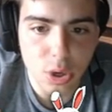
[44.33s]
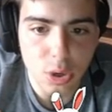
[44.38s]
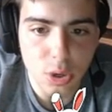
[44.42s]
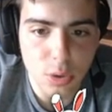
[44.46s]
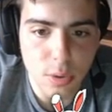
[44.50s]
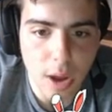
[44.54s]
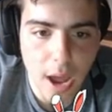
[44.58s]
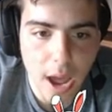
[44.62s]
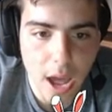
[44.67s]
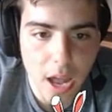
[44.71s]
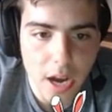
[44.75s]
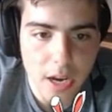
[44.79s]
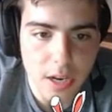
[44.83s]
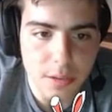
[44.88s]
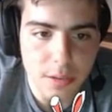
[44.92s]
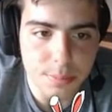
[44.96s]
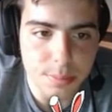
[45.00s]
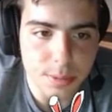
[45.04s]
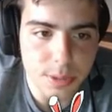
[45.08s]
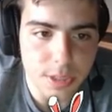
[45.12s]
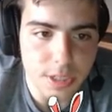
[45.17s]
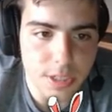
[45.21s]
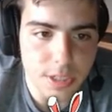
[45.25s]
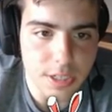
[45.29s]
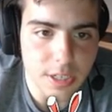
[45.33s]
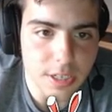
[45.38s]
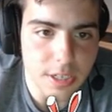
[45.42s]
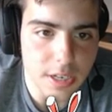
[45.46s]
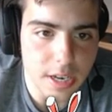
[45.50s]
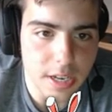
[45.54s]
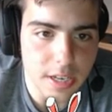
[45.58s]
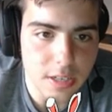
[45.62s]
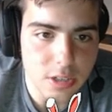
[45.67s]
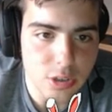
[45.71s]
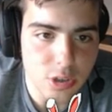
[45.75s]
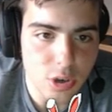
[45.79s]
you how to complete it.
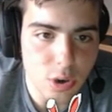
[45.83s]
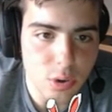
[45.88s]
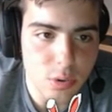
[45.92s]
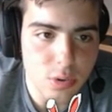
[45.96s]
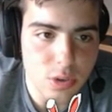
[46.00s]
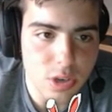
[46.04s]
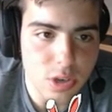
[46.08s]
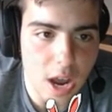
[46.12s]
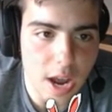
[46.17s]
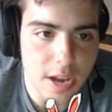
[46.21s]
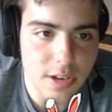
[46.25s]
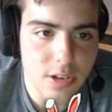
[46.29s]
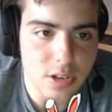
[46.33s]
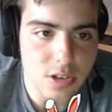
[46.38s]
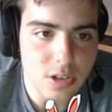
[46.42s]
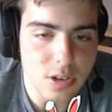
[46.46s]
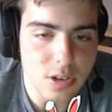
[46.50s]
It shows I just